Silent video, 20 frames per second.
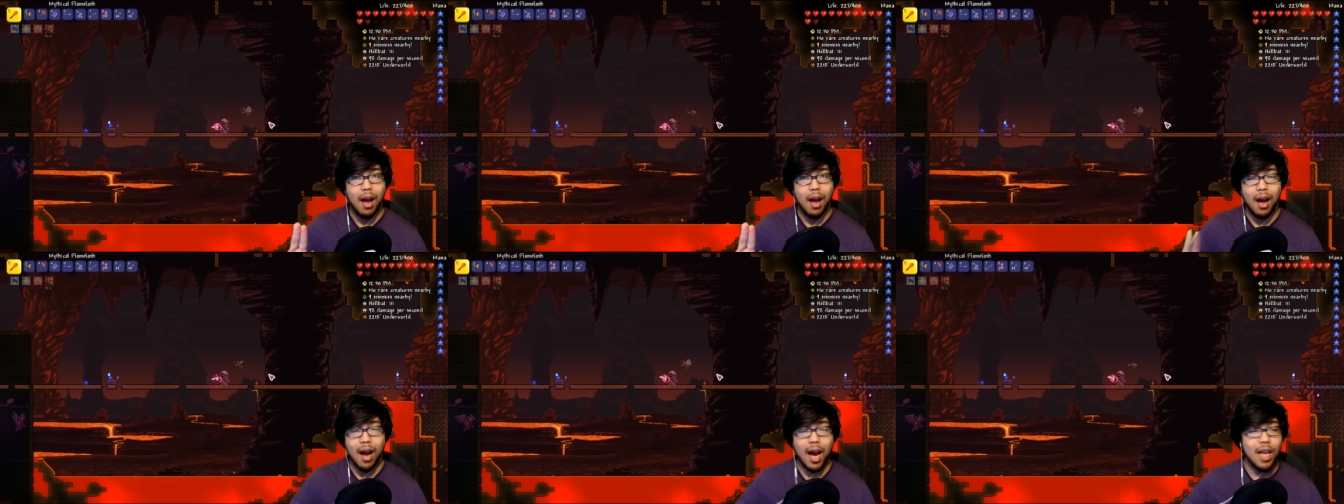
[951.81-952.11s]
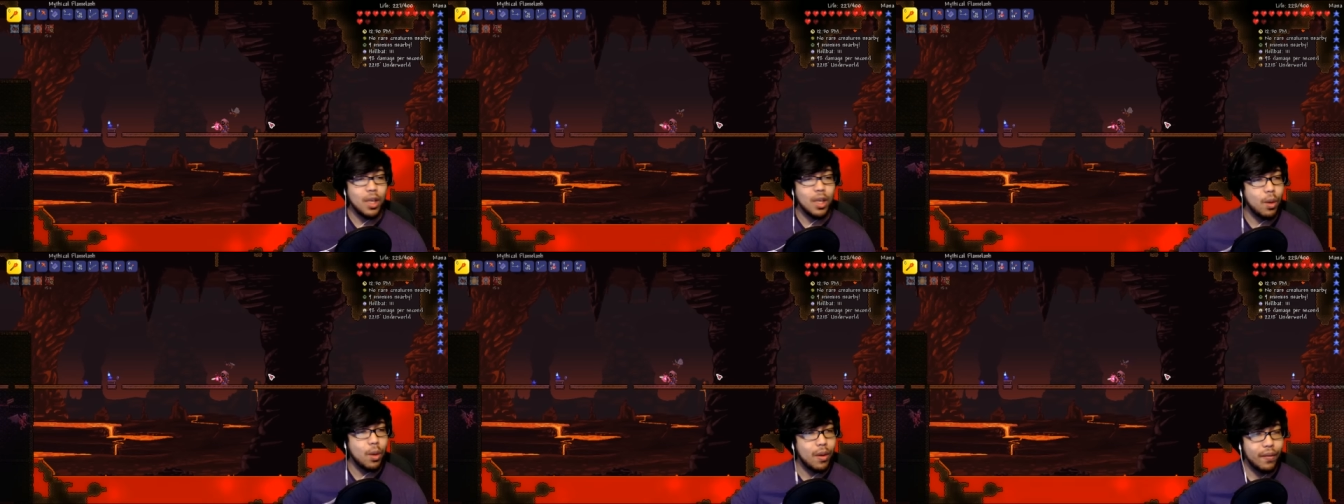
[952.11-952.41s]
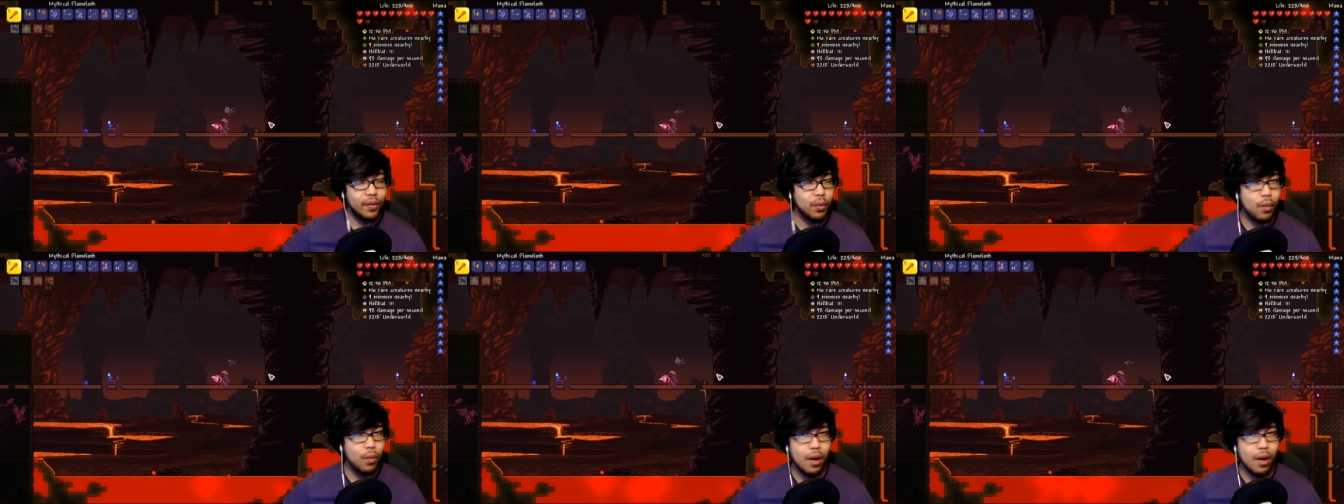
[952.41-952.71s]
I don't
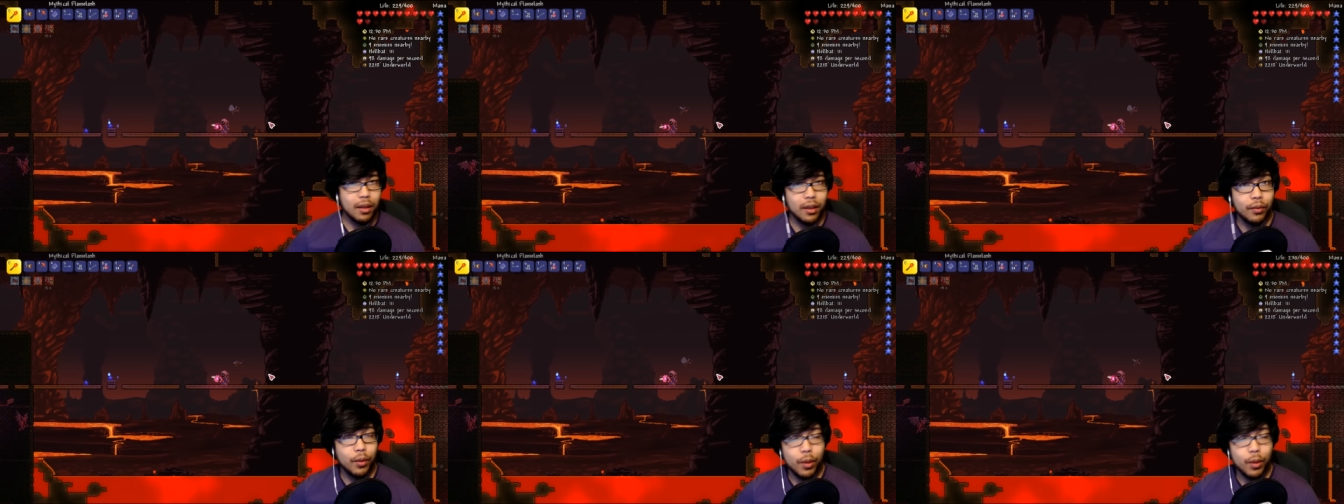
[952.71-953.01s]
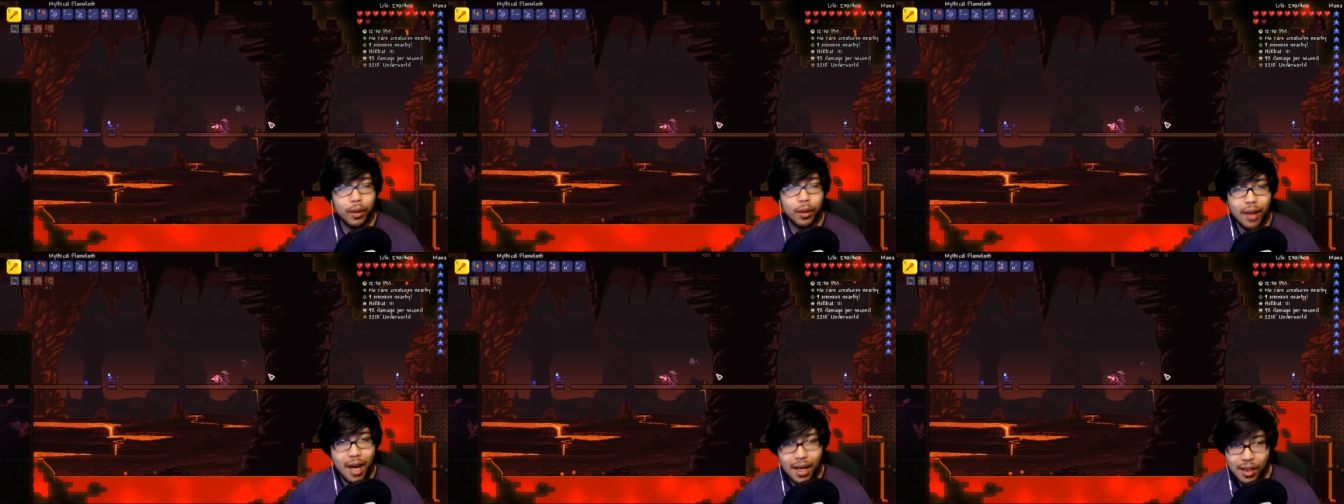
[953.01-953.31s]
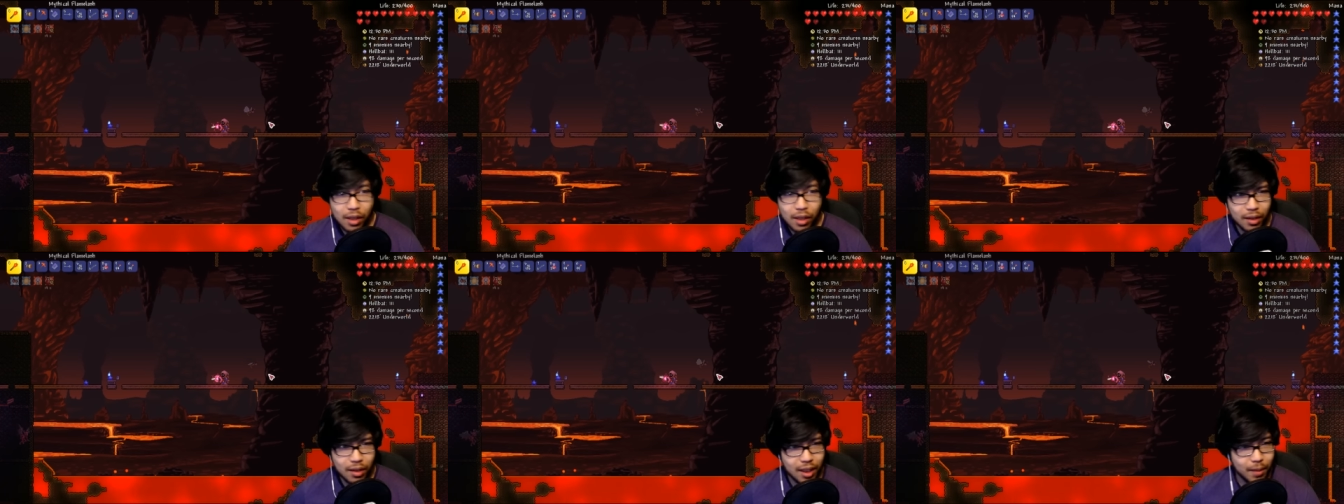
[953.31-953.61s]
even want the Voodoo Guide
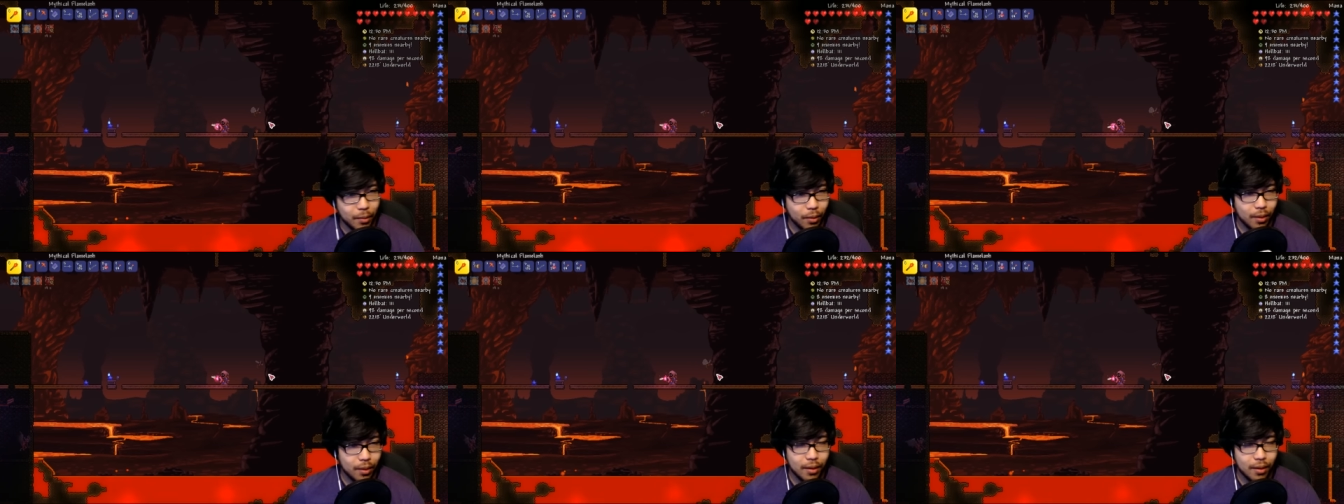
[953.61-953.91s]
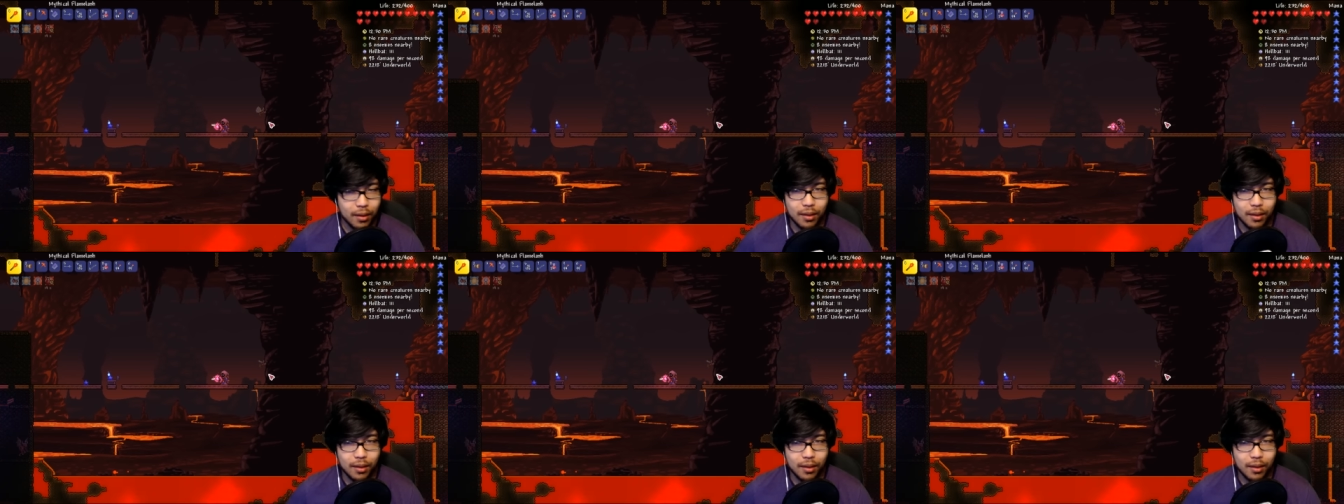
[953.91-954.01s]
doll anymore.